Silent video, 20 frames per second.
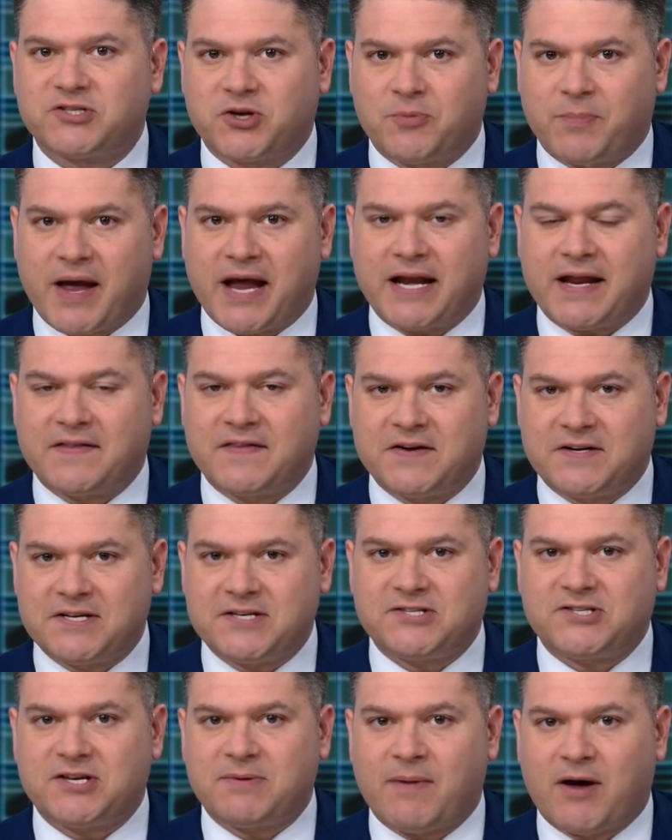debate in the
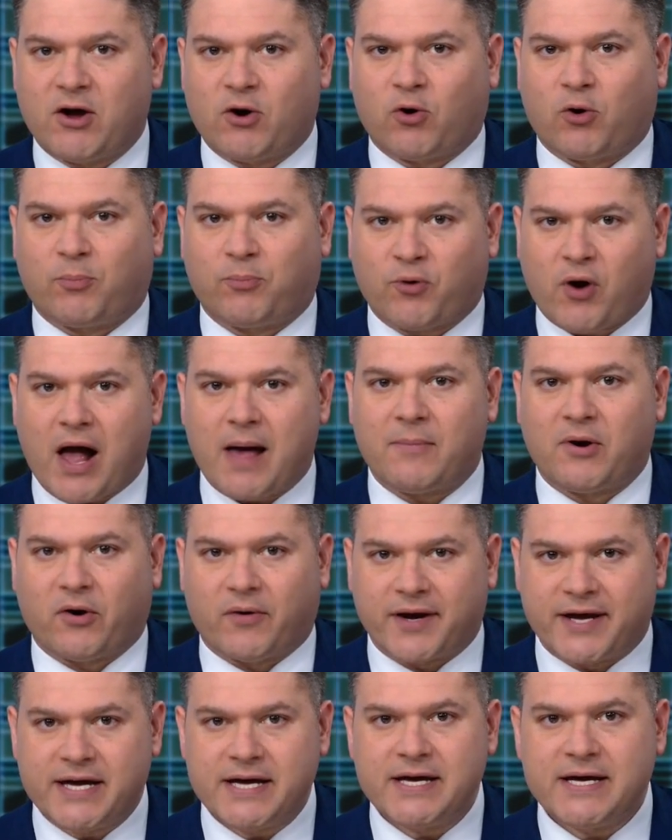D.C. mayoral
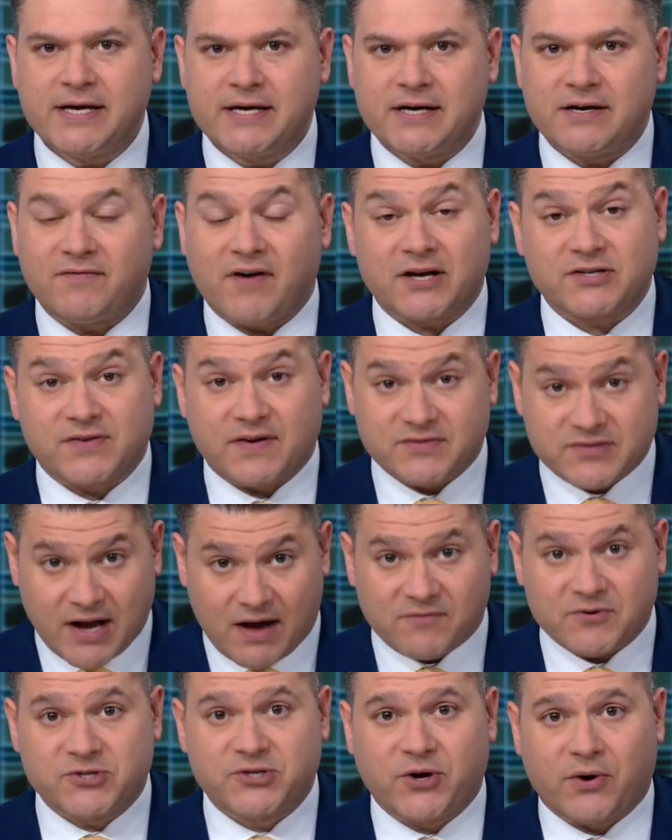primary. Fox 5's Tom
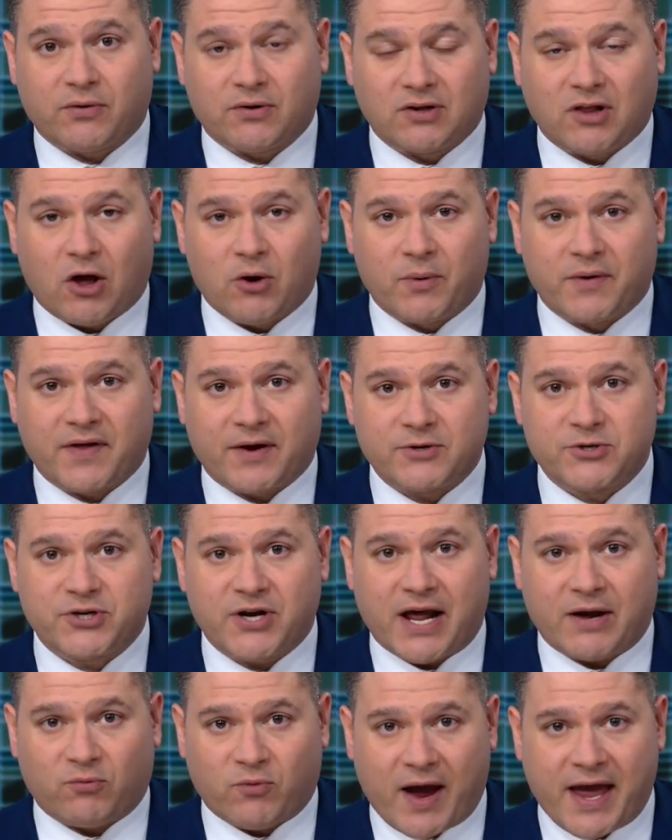Fitzgerald, along with our
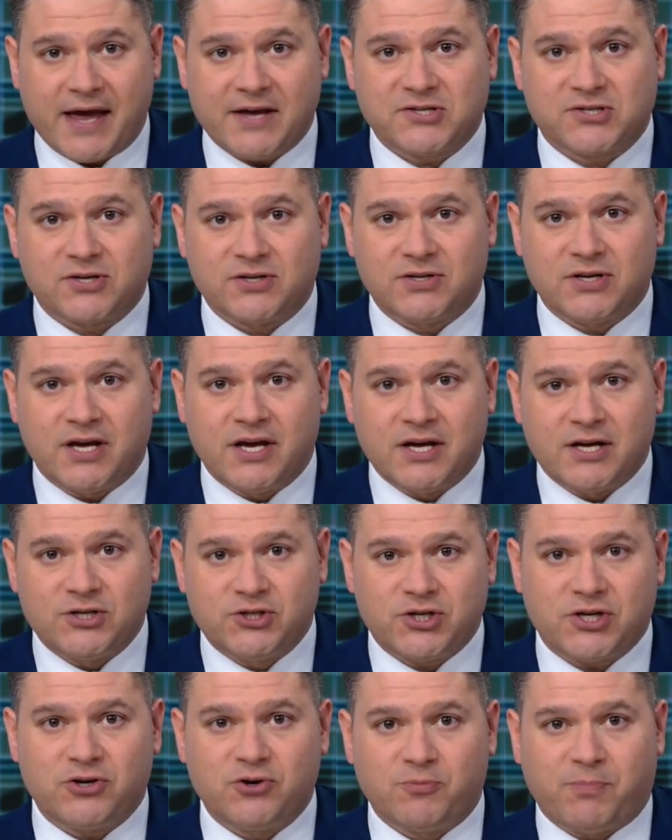Jeanette Reyes and
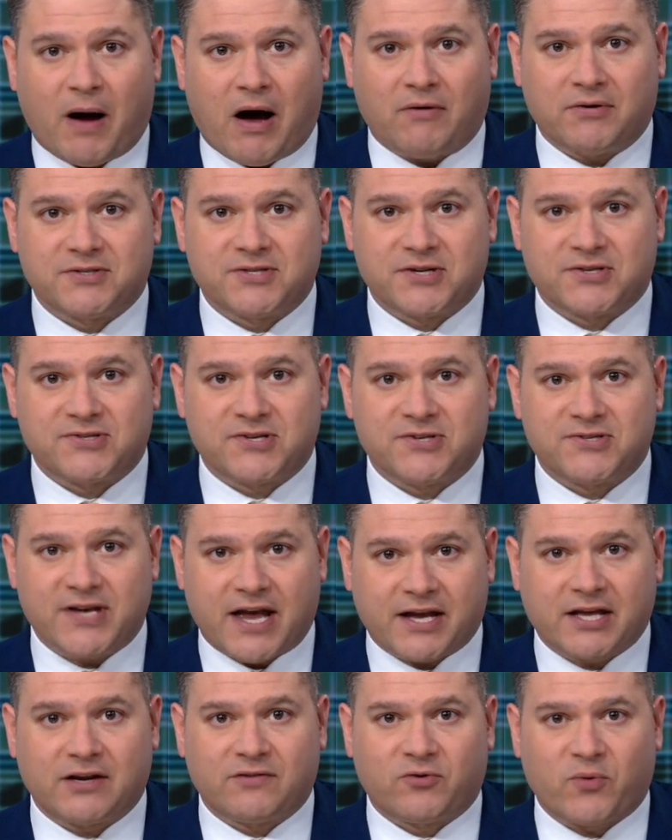GU Politics
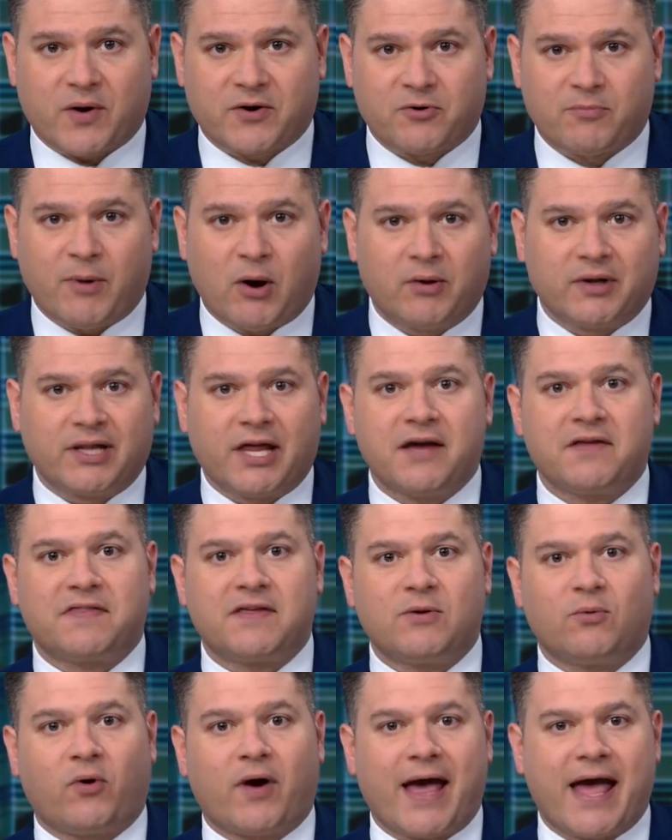Executive Director Mo Elleithee,
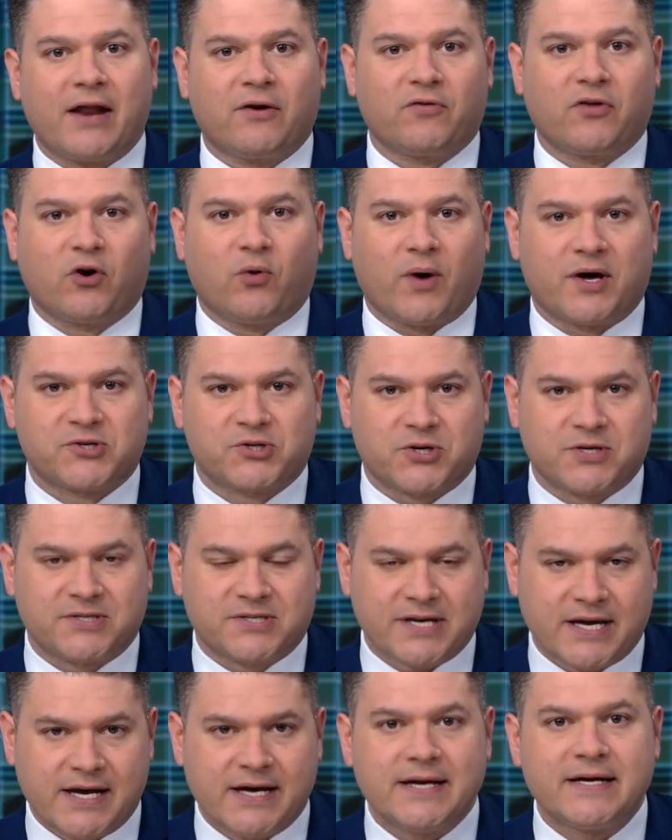will handle the questions.
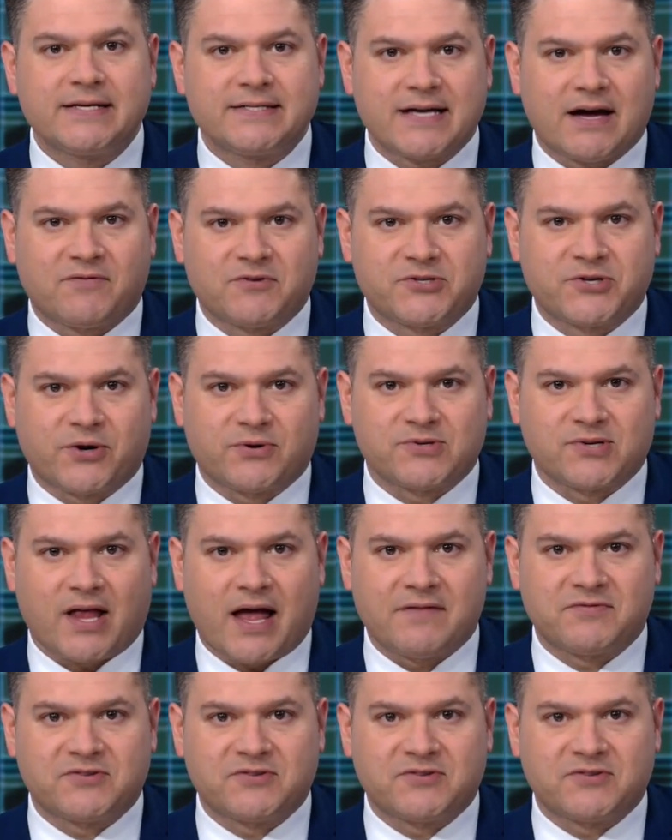Tom Fitzgerald's live